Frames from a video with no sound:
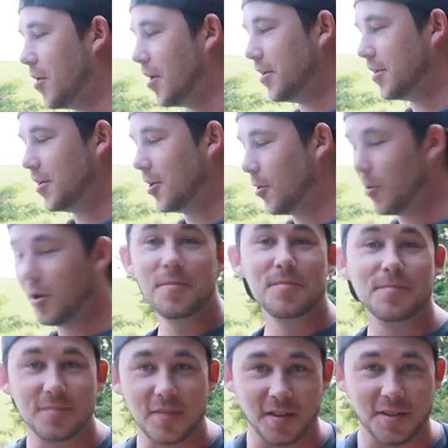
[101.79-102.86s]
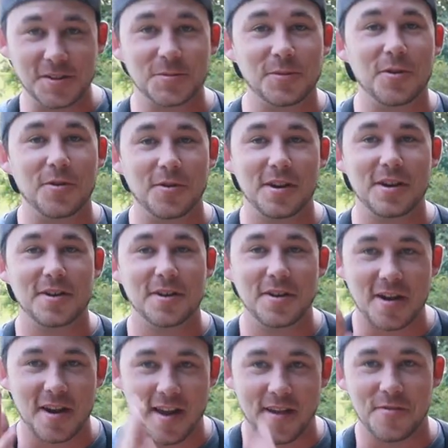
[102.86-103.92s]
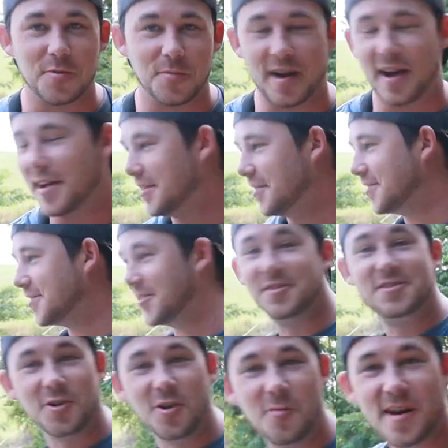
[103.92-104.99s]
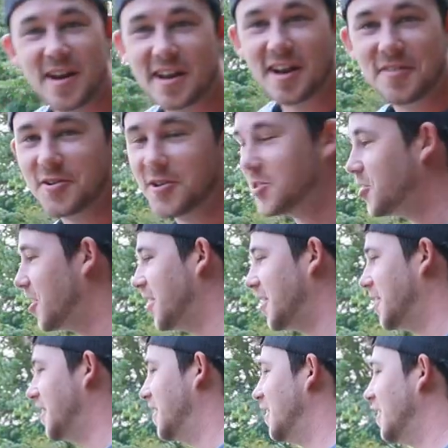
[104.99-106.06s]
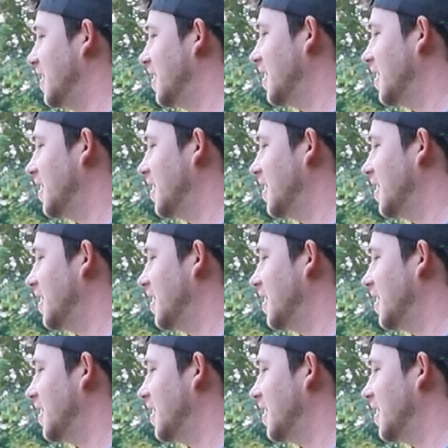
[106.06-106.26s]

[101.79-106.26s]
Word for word: but you know what? At least we know they're in here and they're biting. So let's throw it back out there and try again.